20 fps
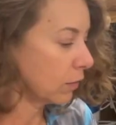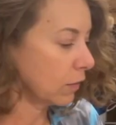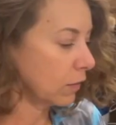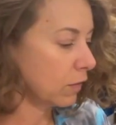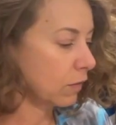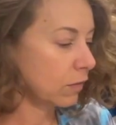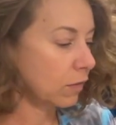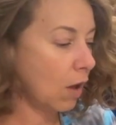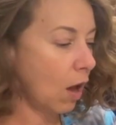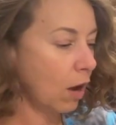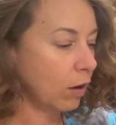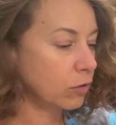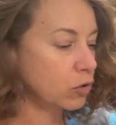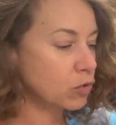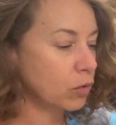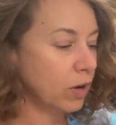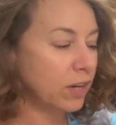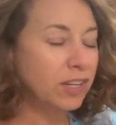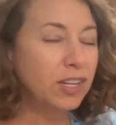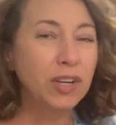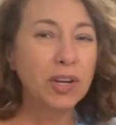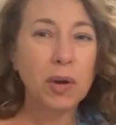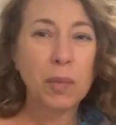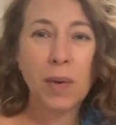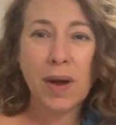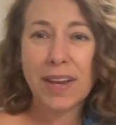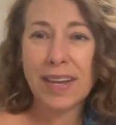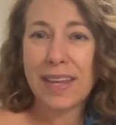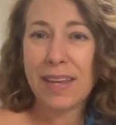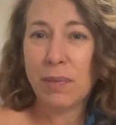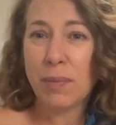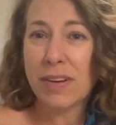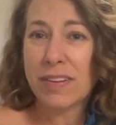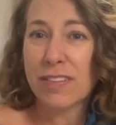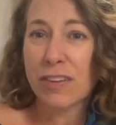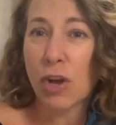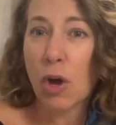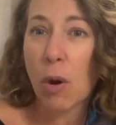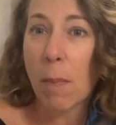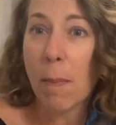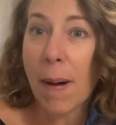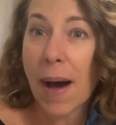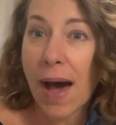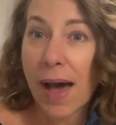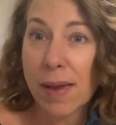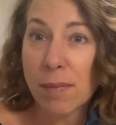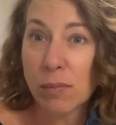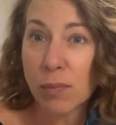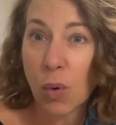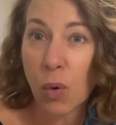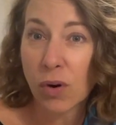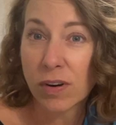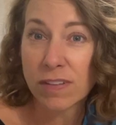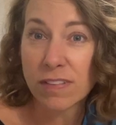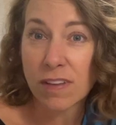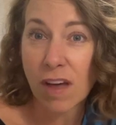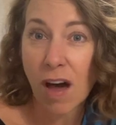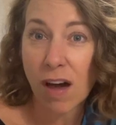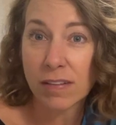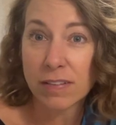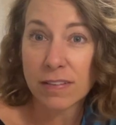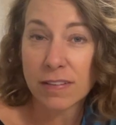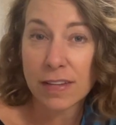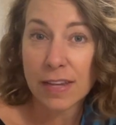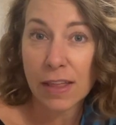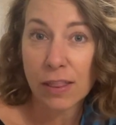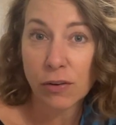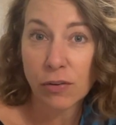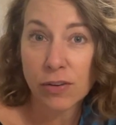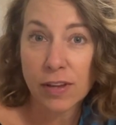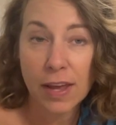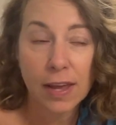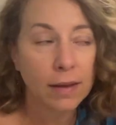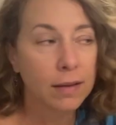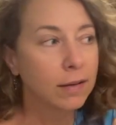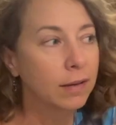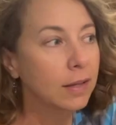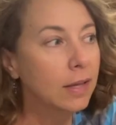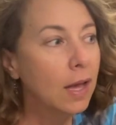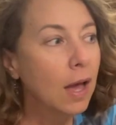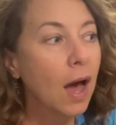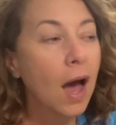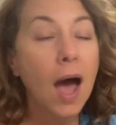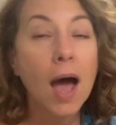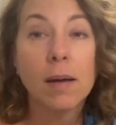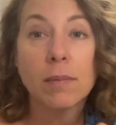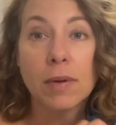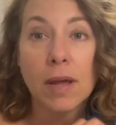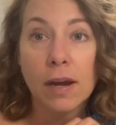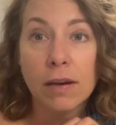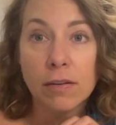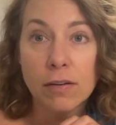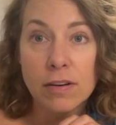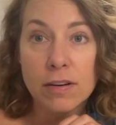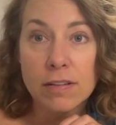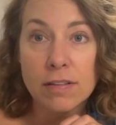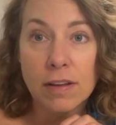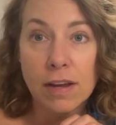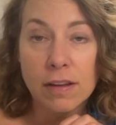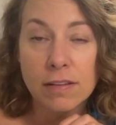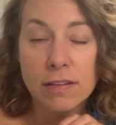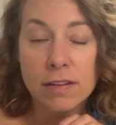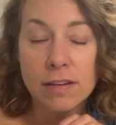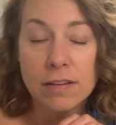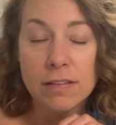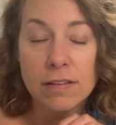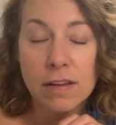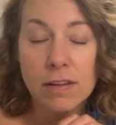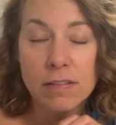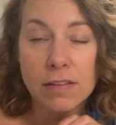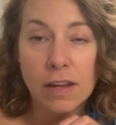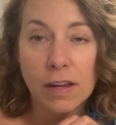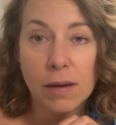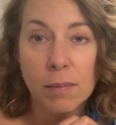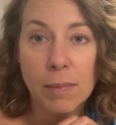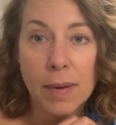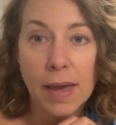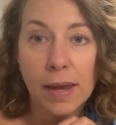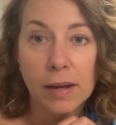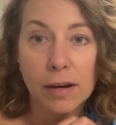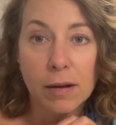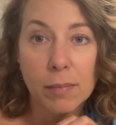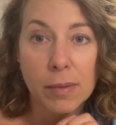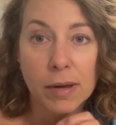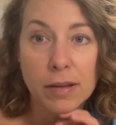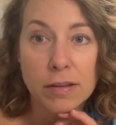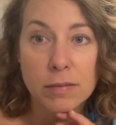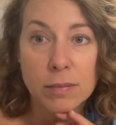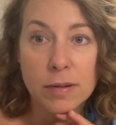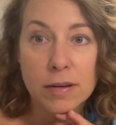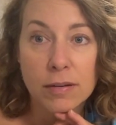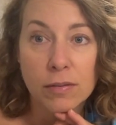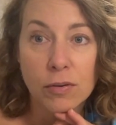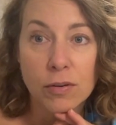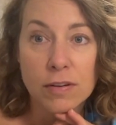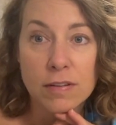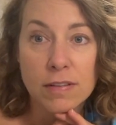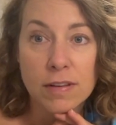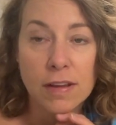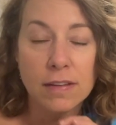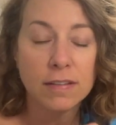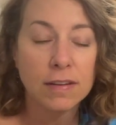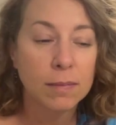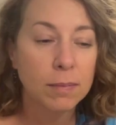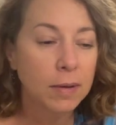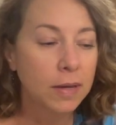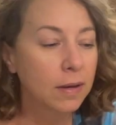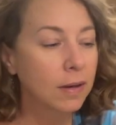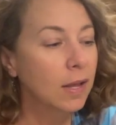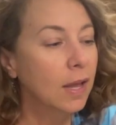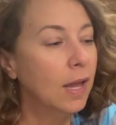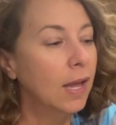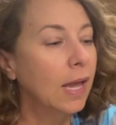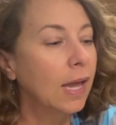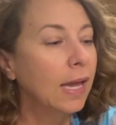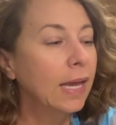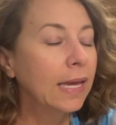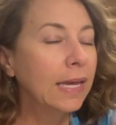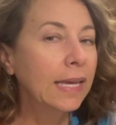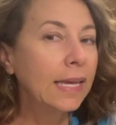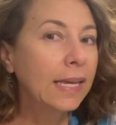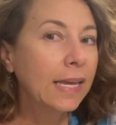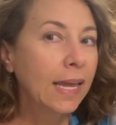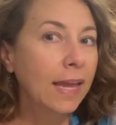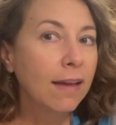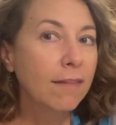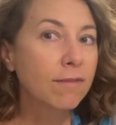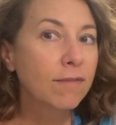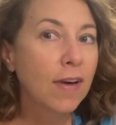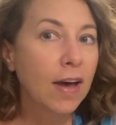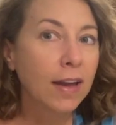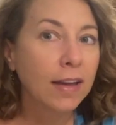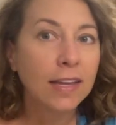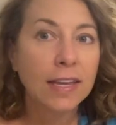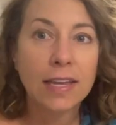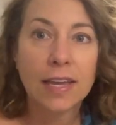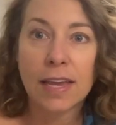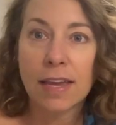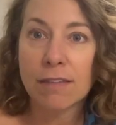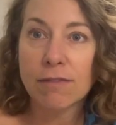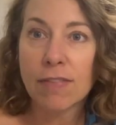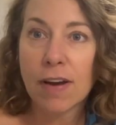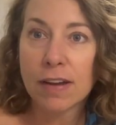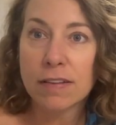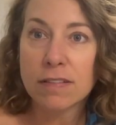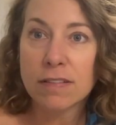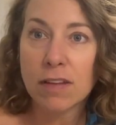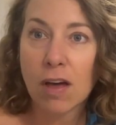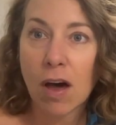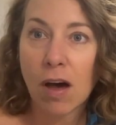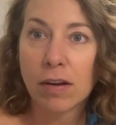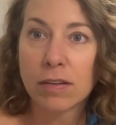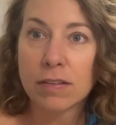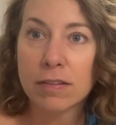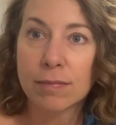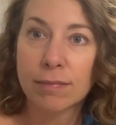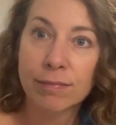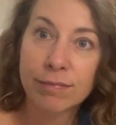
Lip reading: sock drawer. You know what? He went to go buy more socks the other day. I'm not criticizing. Sounds like I'm bagging on my husband and criticizing, but he can't find socks.